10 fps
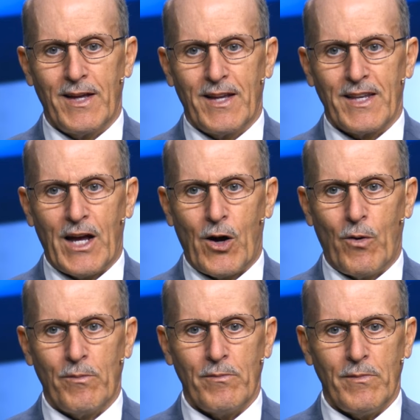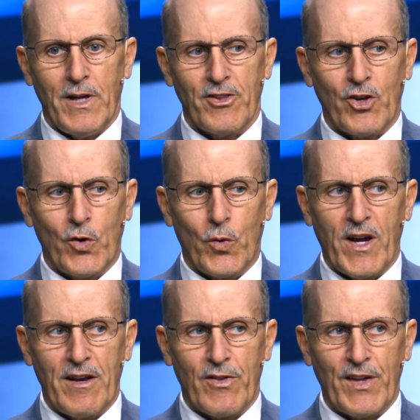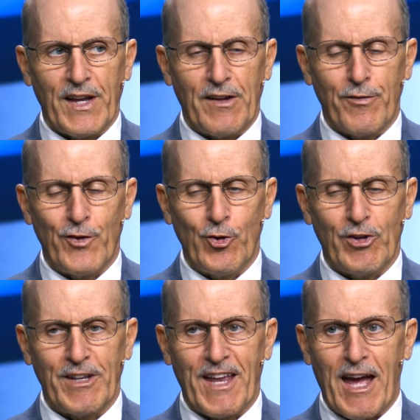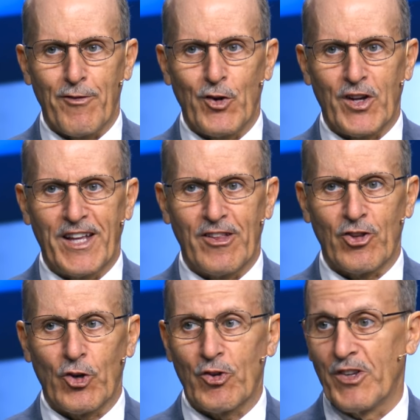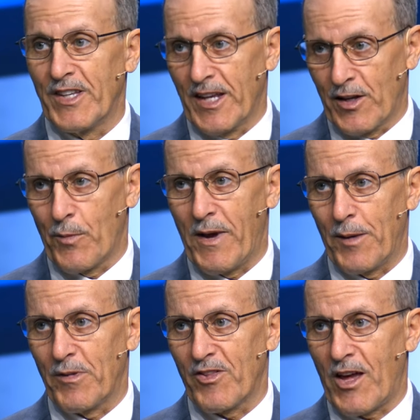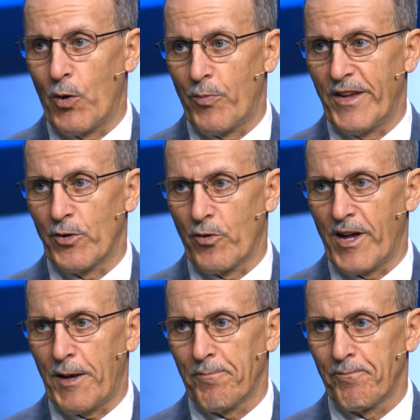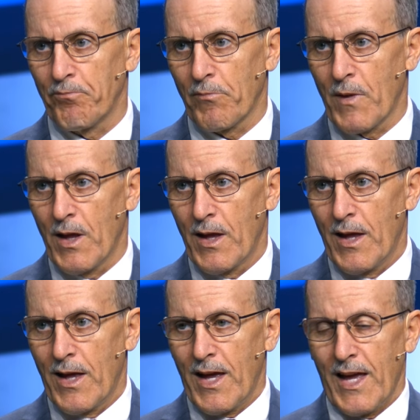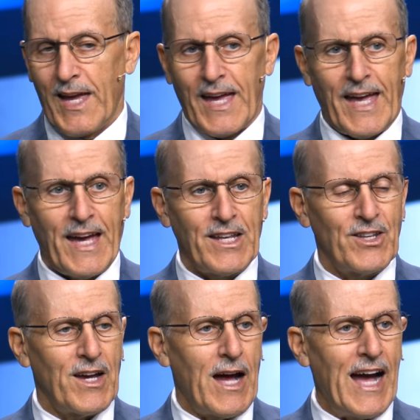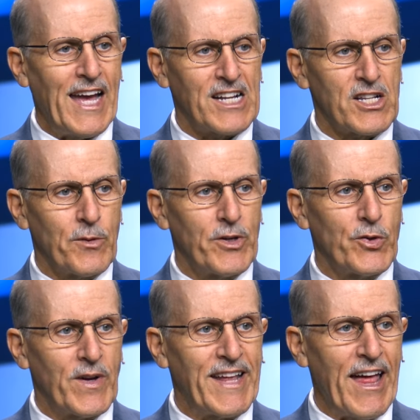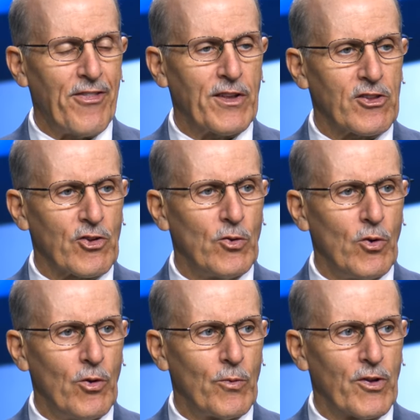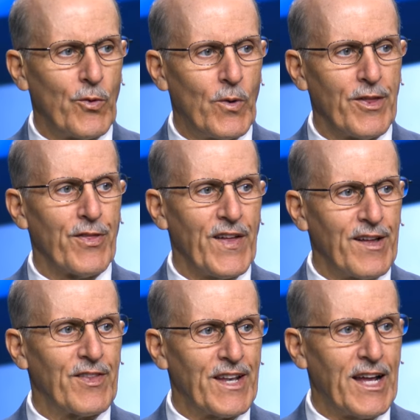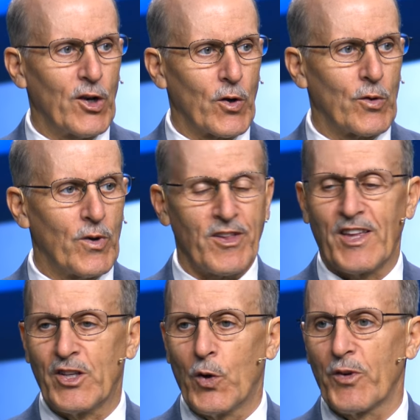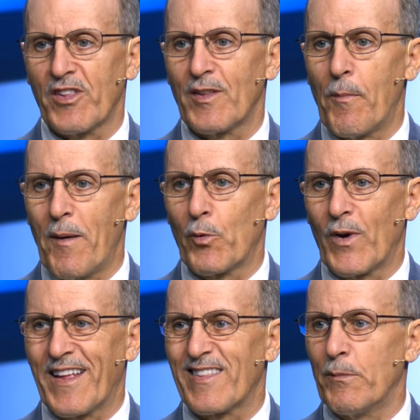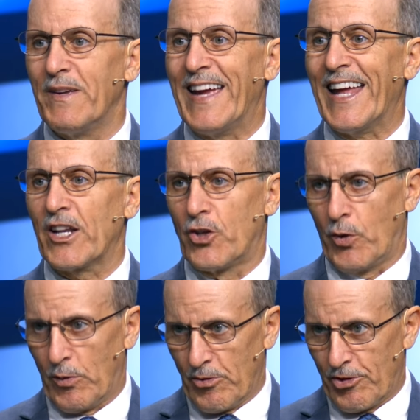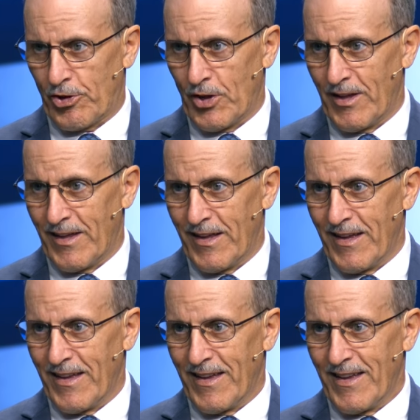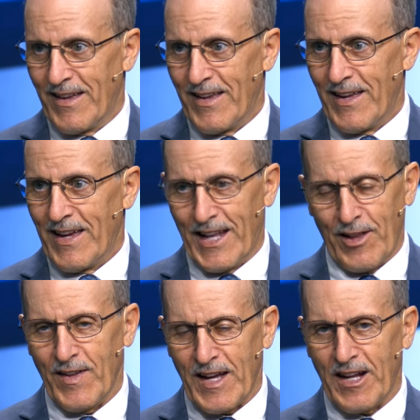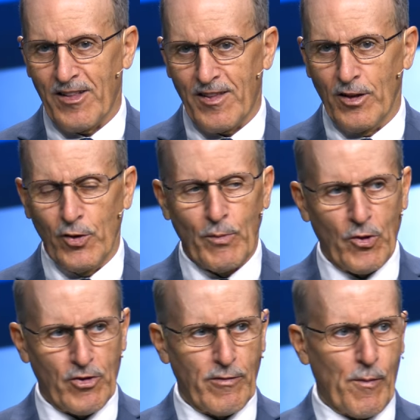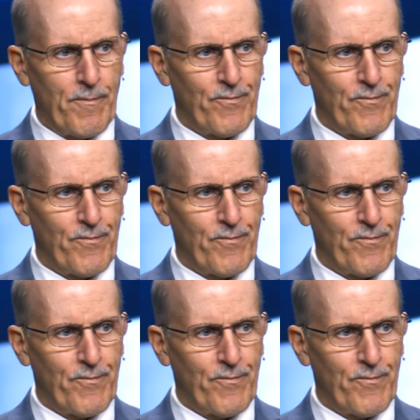Now, it's a great thing if you can have your kids learn the Ten Commandments. I hope they know that. And uh, I actually went to a Catholic school where the one thing that I learned was they told us to memorize the Beatitudes. And I think I could still do most of them.